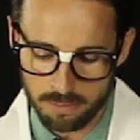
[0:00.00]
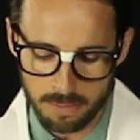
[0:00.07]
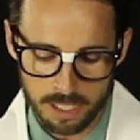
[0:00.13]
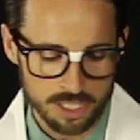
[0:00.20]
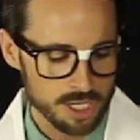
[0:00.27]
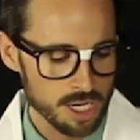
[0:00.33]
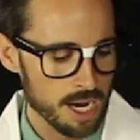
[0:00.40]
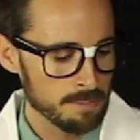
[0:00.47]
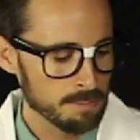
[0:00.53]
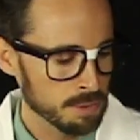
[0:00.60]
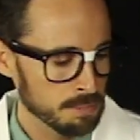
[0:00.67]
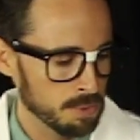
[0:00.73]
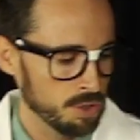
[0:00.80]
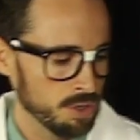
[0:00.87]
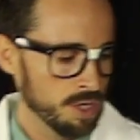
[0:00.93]
much
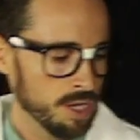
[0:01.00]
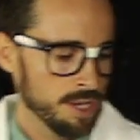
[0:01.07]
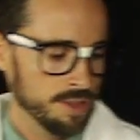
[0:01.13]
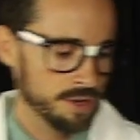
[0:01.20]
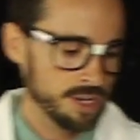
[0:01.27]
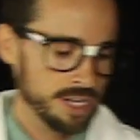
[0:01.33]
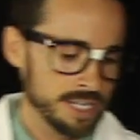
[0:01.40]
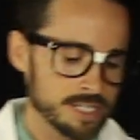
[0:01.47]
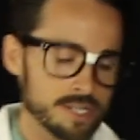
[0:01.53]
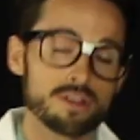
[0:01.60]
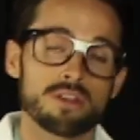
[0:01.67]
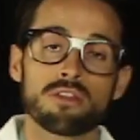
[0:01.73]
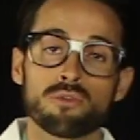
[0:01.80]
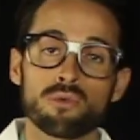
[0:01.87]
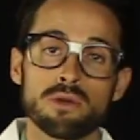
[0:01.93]
comparable. They're each
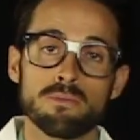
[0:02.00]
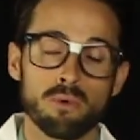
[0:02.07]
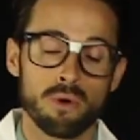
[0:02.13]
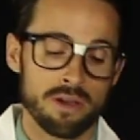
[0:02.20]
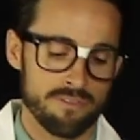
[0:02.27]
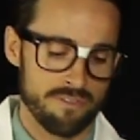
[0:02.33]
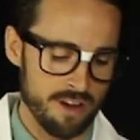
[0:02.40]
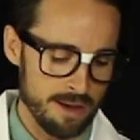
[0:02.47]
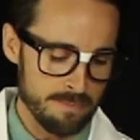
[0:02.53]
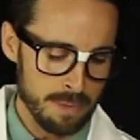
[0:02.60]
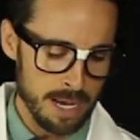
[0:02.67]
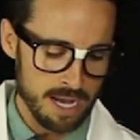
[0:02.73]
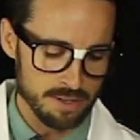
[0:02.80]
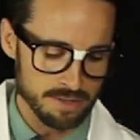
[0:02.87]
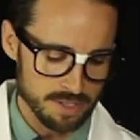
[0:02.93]
3.5
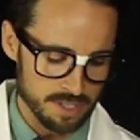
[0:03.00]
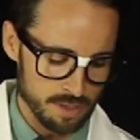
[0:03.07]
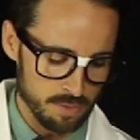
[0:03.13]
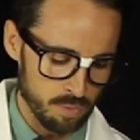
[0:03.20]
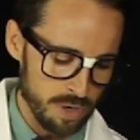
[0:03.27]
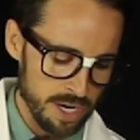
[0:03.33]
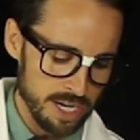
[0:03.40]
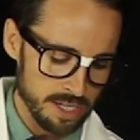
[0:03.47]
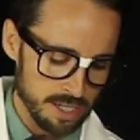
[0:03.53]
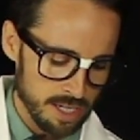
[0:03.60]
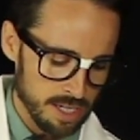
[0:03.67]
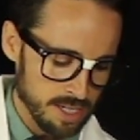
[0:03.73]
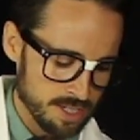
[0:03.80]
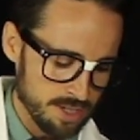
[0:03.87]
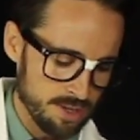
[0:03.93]
pounds in weight,
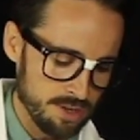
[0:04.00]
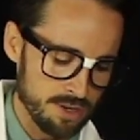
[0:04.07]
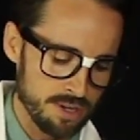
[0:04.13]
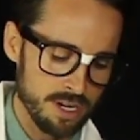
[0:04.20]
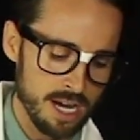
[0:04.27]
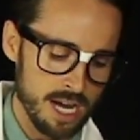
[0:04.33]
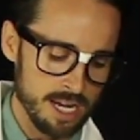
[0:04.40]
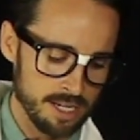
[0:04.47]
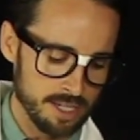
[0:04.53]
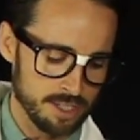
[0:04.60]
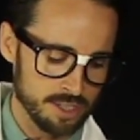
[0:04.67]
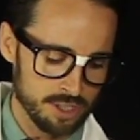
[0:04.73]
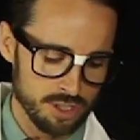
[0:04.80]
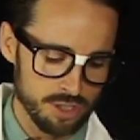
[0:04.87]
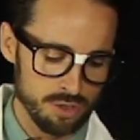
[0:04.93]
so they're not
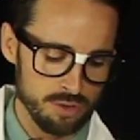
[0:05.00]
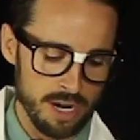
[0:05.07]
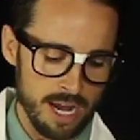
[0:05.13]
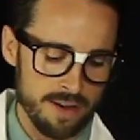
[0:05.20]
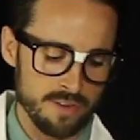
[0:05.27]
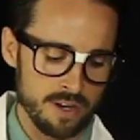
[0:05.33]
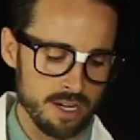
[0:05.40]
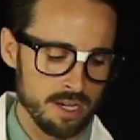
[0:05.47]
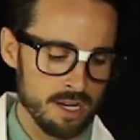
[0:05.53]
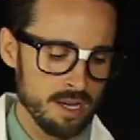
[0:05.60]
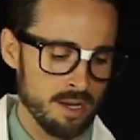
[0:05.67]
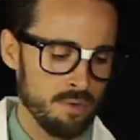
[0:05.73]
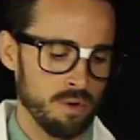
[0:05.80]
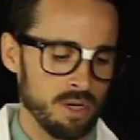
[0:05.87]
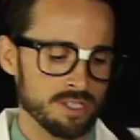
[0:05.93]
too heavy
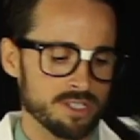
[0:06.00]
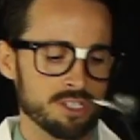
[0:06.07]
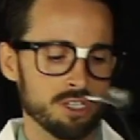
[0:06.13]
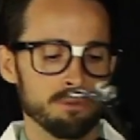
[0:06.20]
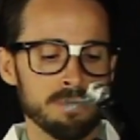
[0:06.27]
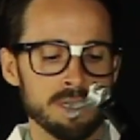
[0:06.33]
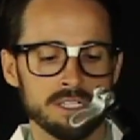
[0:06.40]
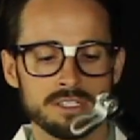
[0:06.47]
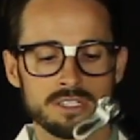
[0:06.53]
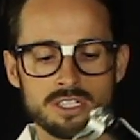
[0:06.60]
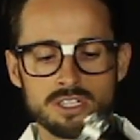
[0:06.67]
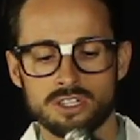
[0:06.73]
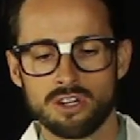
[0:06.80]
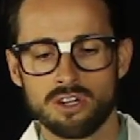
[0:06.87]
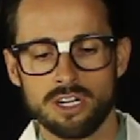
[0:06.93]
while still being
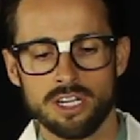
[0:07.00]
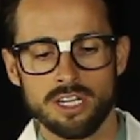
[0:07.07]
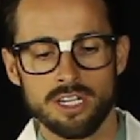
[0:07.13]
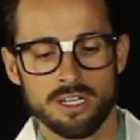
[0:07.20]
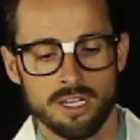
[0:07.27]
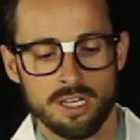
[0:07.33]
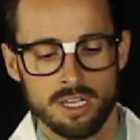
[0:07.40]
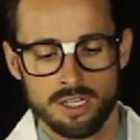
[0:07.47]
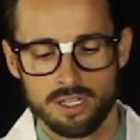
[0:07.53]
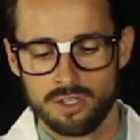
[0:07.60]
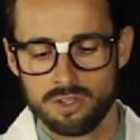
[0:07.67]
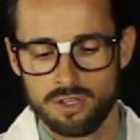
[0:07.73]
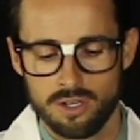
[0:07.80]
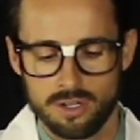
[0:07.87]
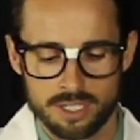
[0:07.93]
sturdy. You'll
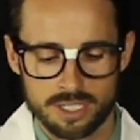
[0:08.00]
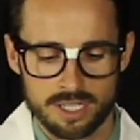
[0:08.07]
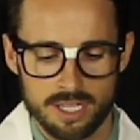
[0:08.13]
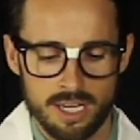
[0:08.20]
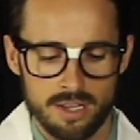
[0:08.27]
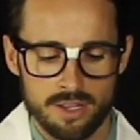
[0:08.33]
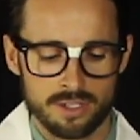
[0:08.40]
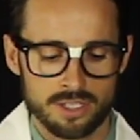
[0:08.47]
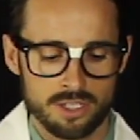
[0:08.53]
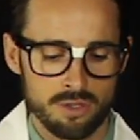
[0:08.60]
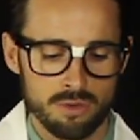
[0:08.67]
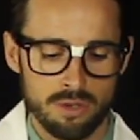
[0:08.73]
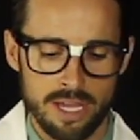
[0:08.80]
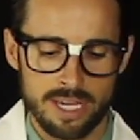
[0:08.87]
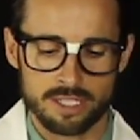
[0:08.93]
notice that those two
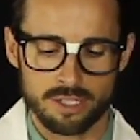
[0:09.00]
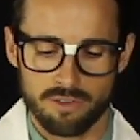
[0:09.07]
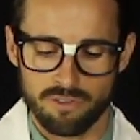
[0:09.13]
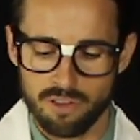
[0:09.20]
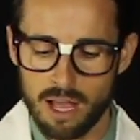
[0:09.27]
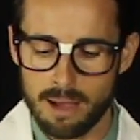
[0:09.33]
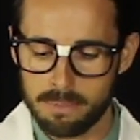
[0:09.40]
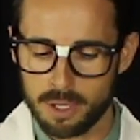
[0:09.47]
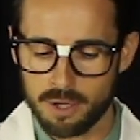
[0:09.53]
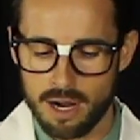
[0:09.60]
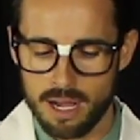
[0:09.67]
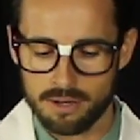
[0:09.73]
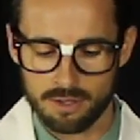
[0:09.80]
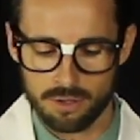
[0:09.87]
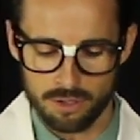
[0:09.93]
legs are flopping
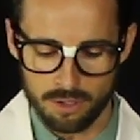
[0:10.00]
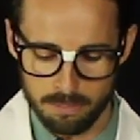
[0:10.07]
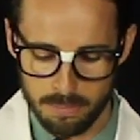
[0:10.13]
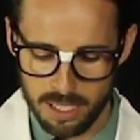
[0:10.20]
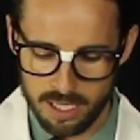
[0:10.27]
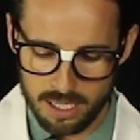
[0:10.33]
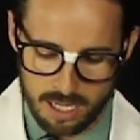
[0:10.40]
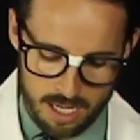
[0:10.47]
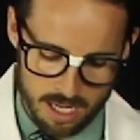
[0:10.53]
around a little bit.